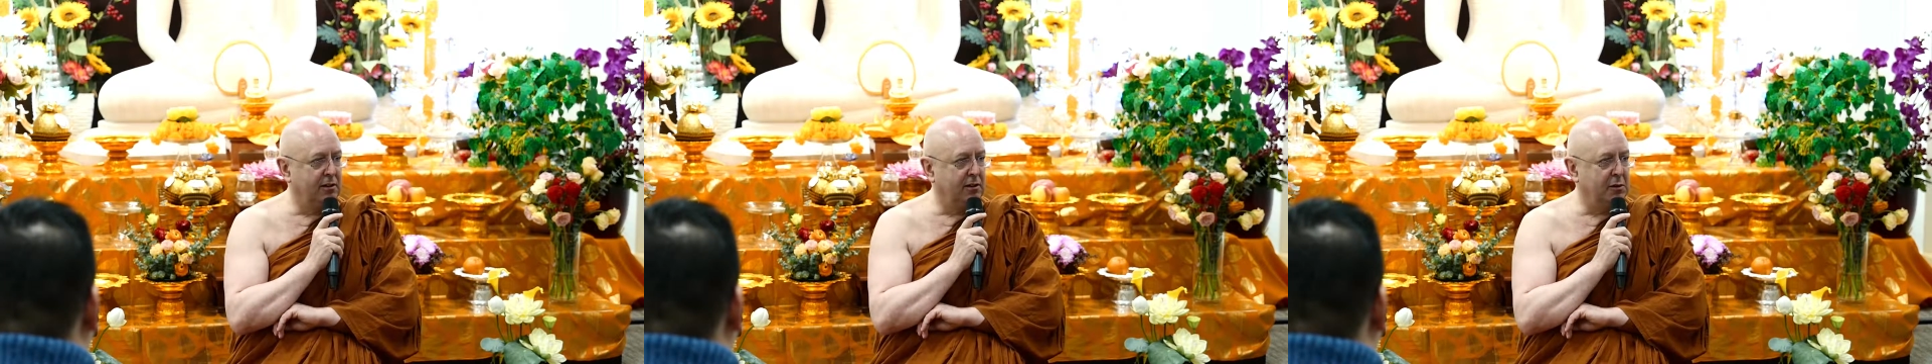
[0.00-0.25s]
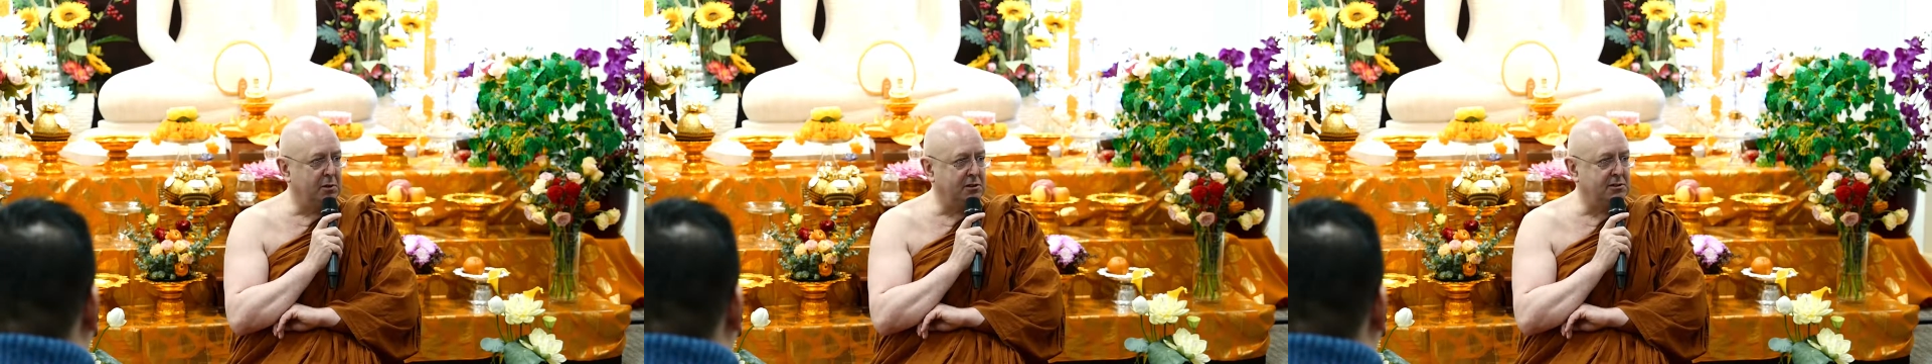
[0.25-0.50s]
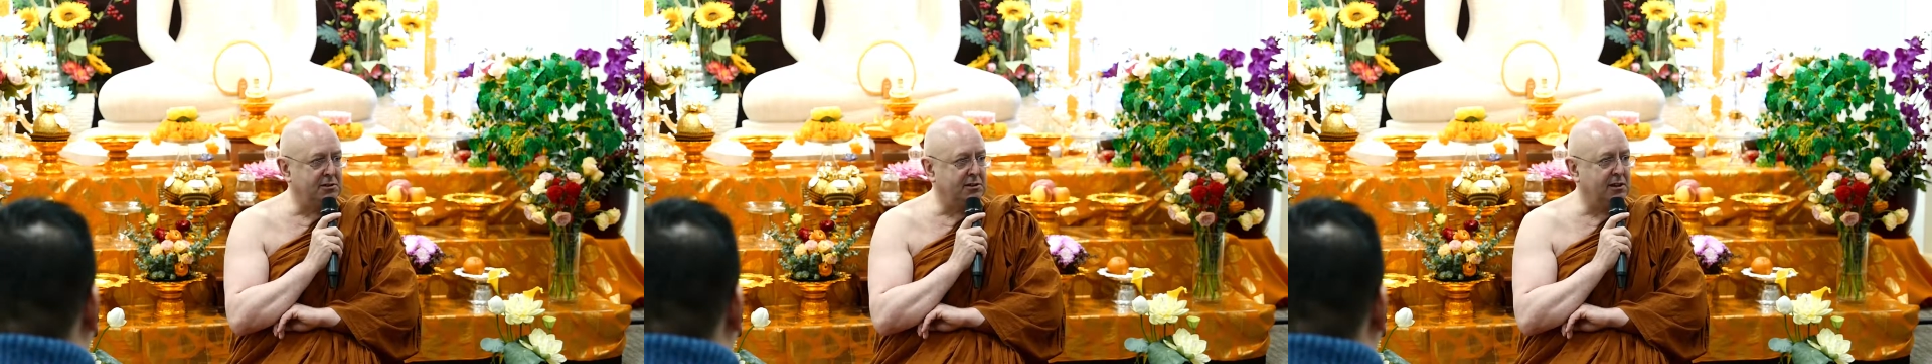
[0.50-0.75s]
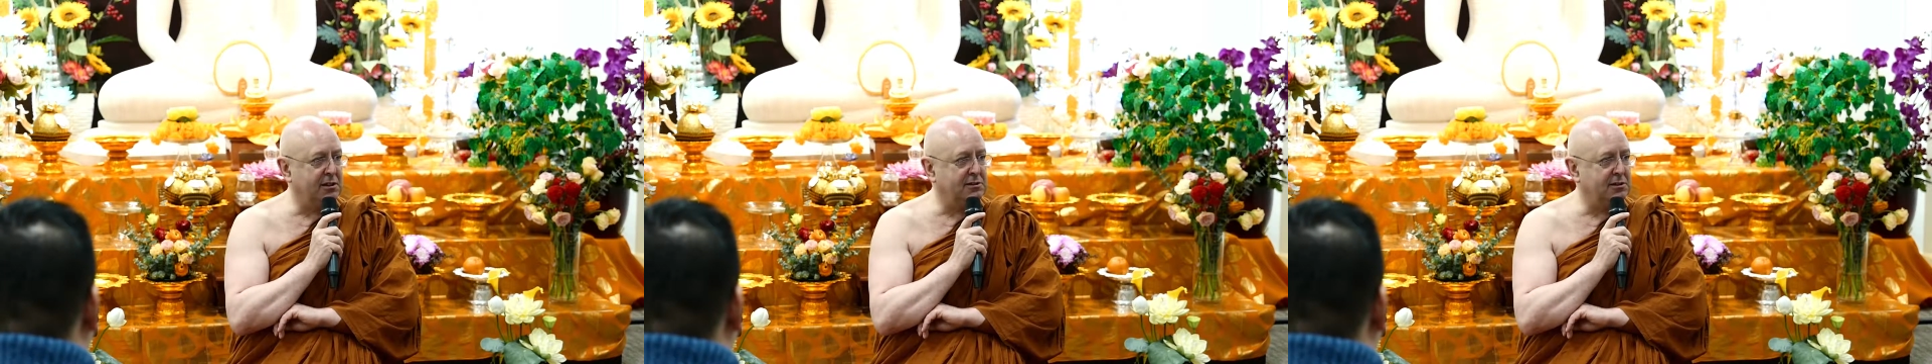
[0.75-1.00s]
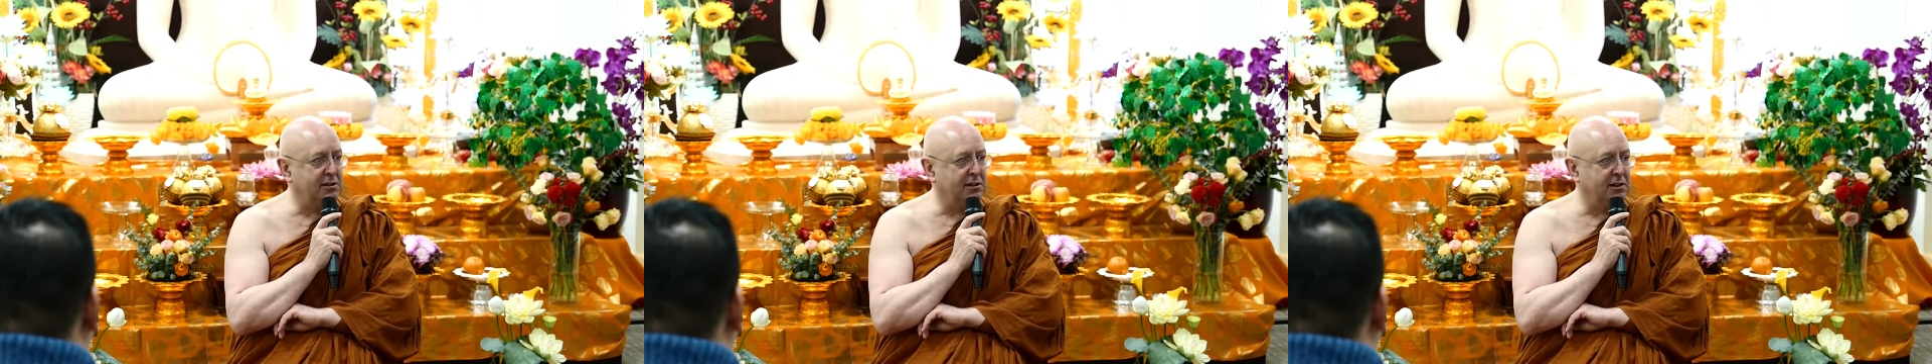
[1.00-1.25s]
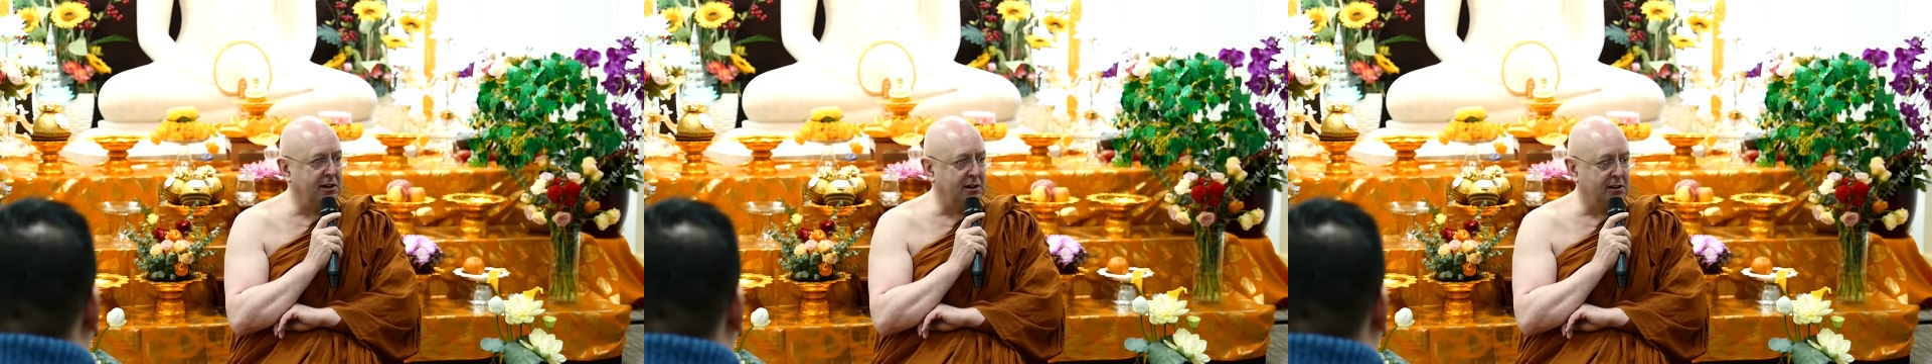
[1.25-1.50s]
The most disgusting
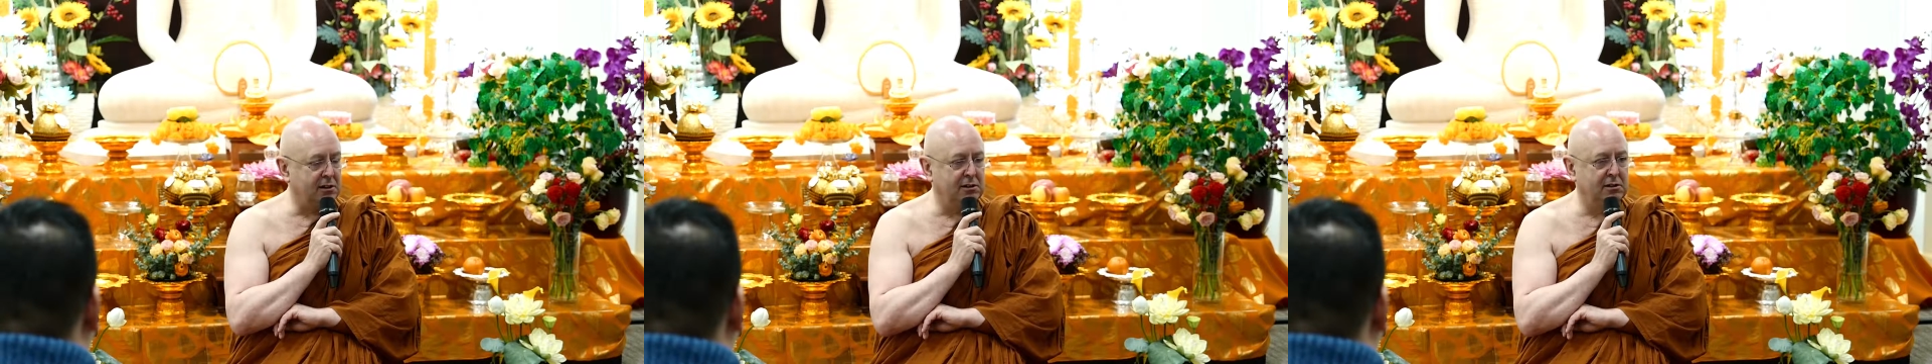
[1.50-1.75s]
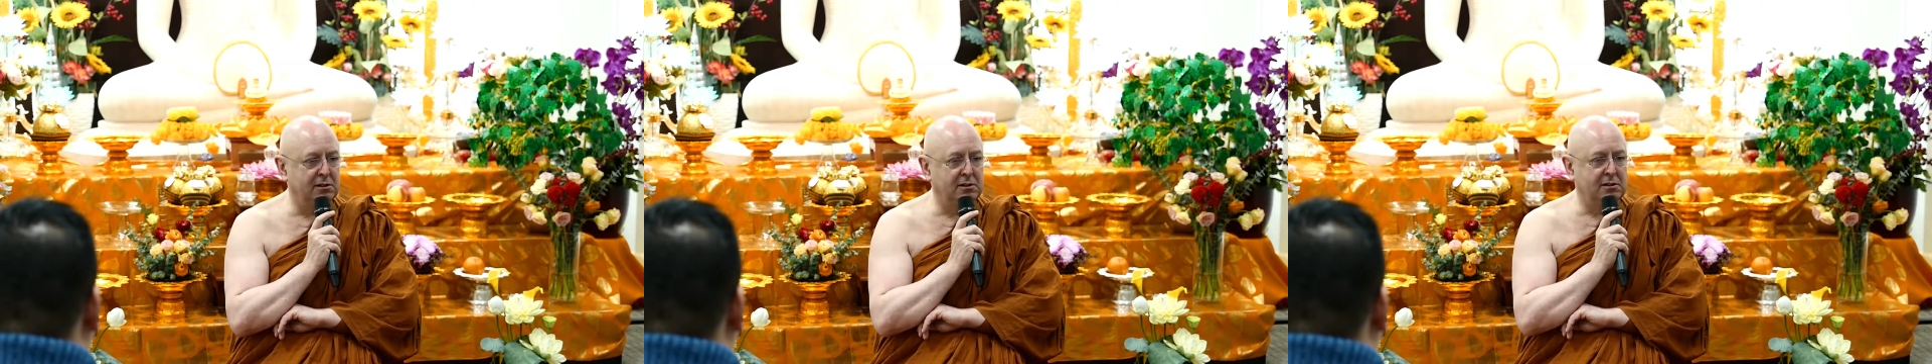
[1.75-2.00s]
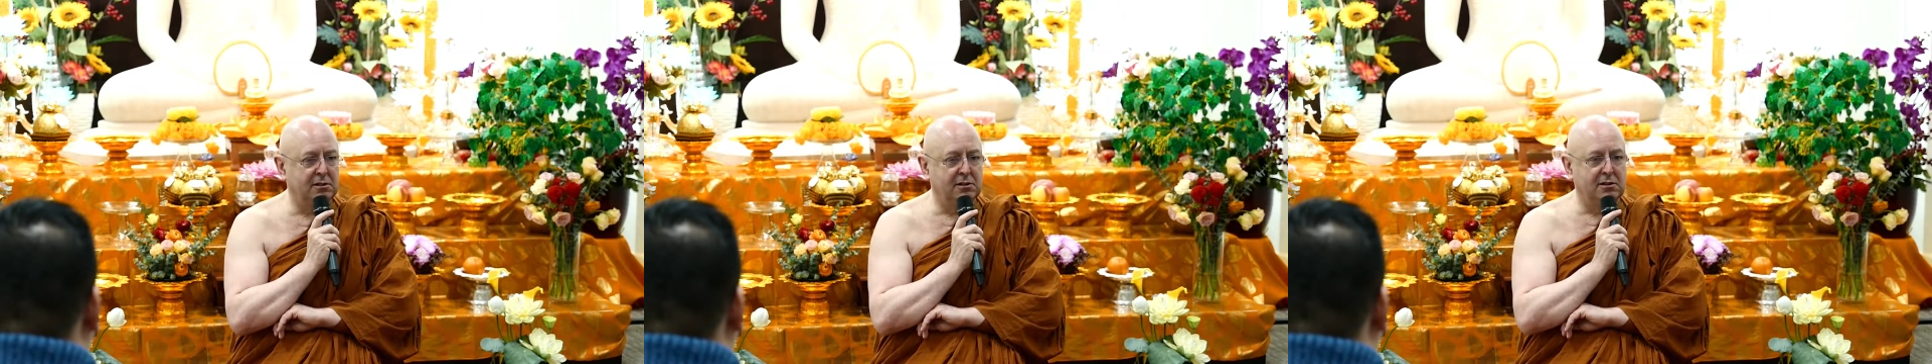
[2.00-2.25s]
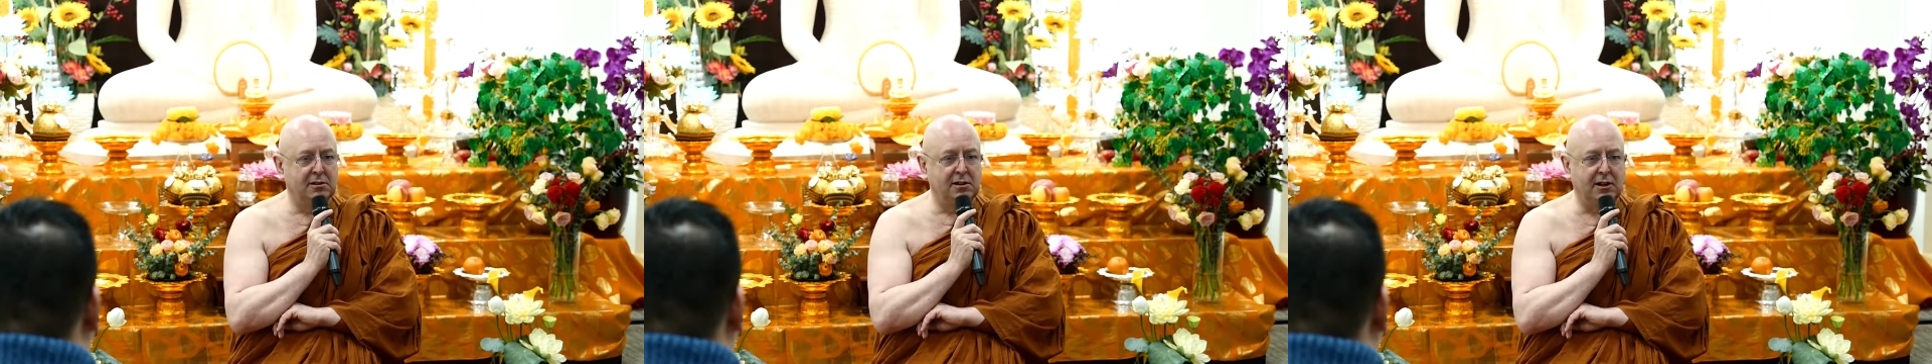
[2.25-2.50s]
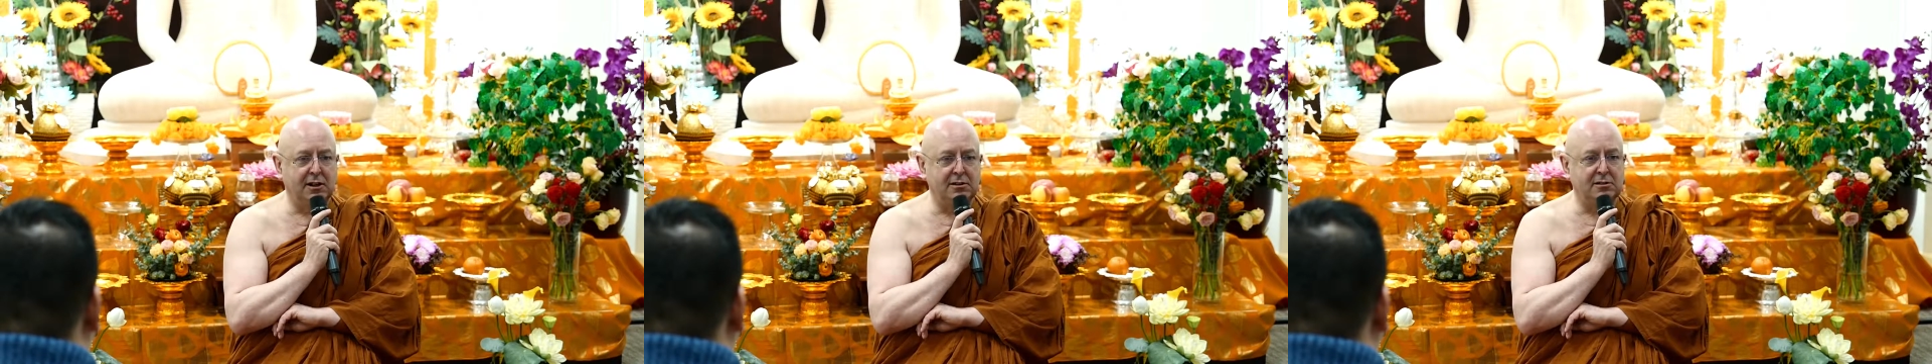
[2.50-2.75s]
colour. And